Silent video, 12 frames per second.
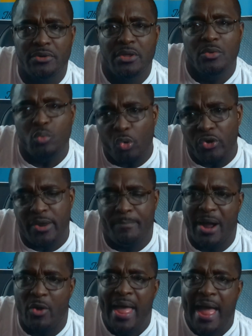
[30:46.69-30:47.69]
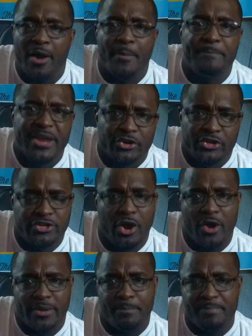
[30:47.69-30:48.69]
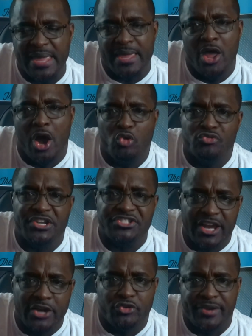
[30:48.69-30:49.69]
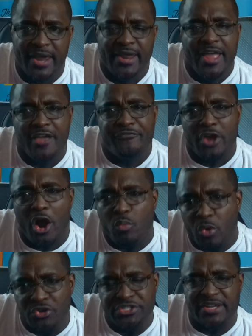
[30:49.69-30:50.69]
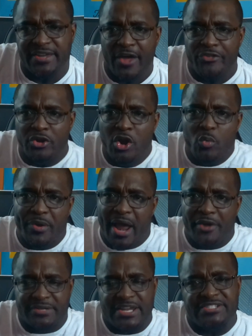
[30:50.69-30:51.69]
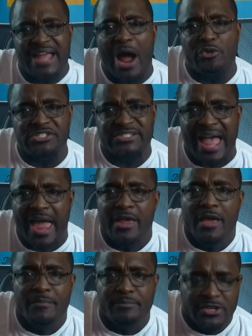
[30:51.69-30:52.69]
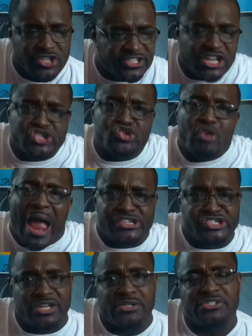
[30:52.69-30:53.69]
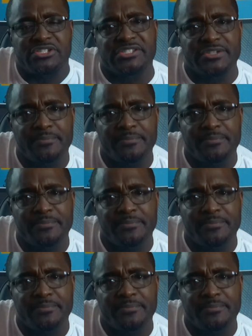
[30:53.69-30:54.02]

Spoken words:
Worry about how bigger y'all can be on this internet if y'all work together without these outside distractions.